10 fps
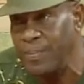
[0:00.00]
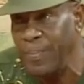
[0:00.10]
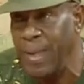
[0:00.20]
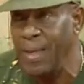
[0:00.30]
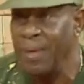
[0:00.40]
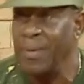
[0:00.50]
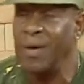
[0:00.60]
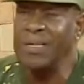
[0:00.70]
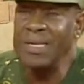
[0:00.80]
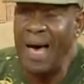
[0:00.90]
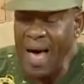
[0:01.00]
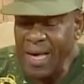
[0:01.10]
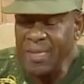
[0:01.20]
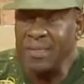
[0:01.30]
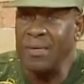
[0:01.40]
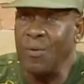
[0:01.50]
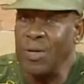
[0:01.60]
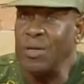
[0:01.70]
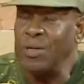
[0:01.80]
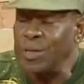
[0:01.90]
That's true. Because as
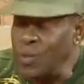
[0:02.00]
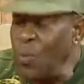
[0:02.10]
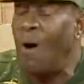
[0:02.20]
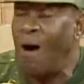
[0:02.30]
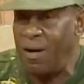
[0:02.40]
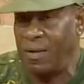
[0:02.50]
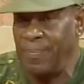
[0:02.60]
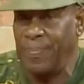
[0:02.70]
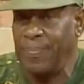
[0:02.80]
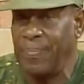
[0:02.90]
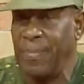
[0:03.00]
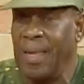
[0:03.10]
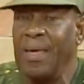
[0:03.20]
when you do art, yeah.